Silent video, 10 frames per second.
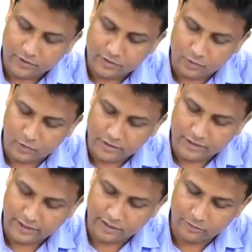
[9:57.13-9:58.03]
So what is the
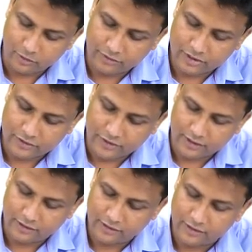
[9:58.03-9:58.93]
name of this
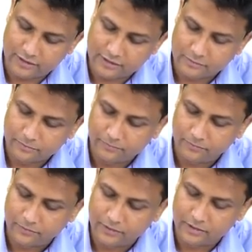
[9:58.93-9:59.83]
triangle here, guys?
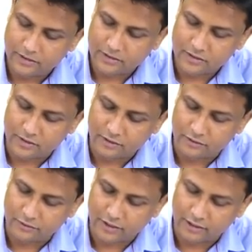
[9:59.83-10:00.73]
This is the
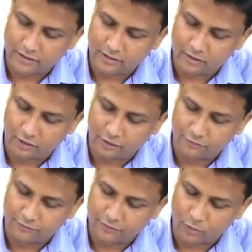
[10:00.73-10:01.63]
triangle
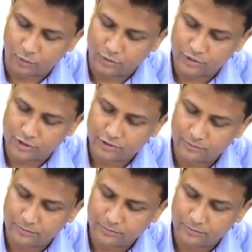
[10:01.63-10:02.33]
of Koch.